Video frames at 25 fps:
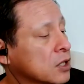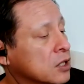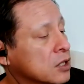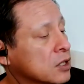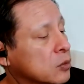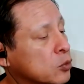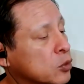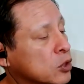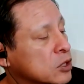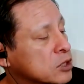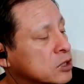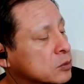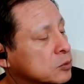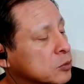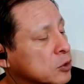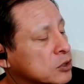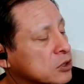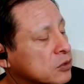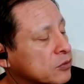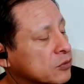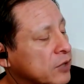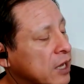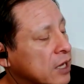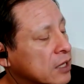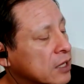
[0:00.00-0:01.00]
The
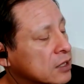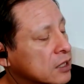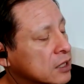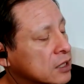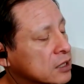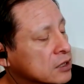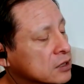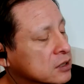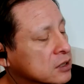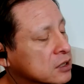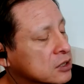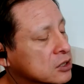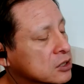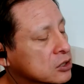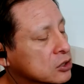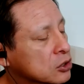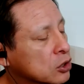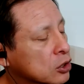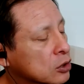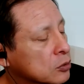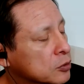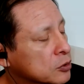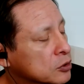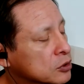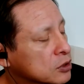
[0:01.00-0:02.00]
Principles of Ethics. This is
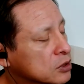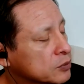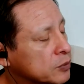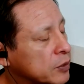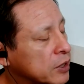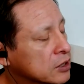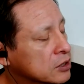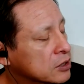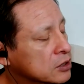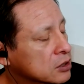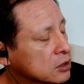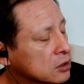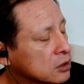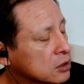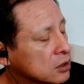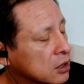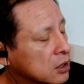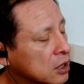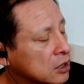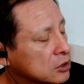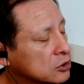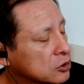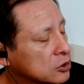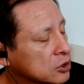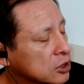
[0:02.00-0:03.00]
Herbert Spencer.
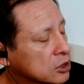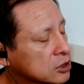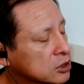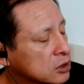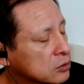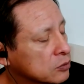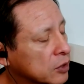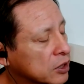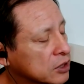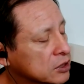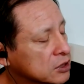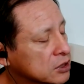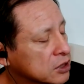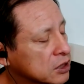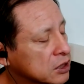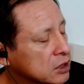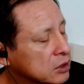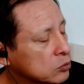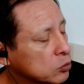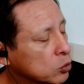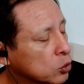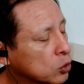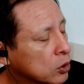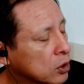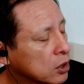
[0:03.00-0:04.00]
Introduction by
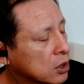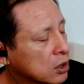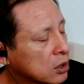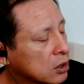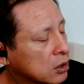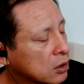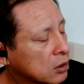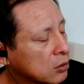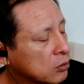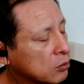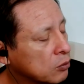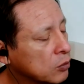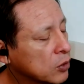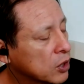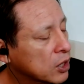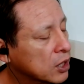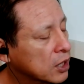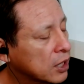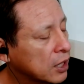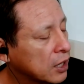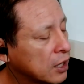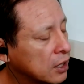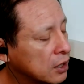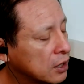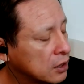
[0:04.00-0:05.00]
Tibor
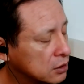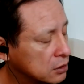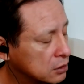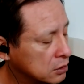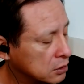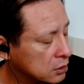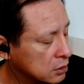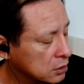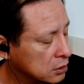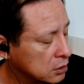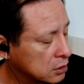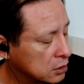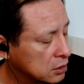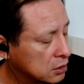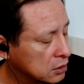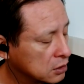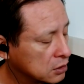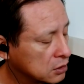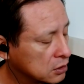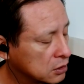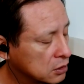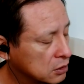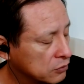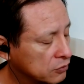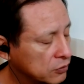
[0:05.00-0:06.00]
Machan.
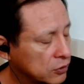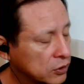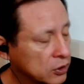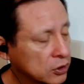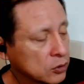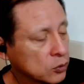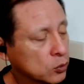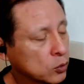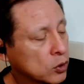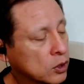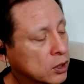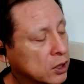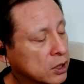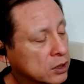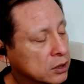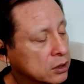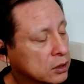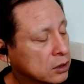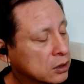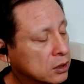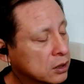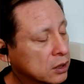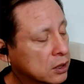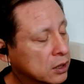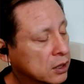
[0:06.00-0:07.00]
Volume one
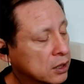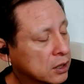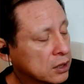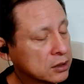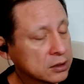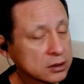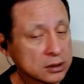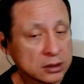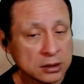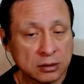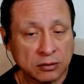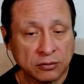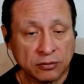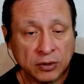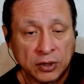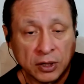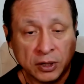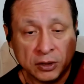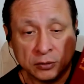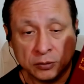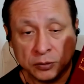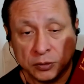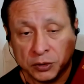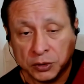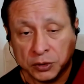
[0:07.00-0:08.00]
and
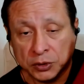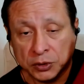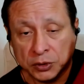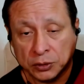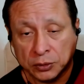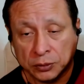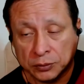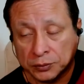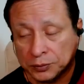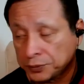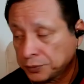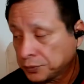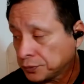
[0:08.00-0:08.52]
volume two.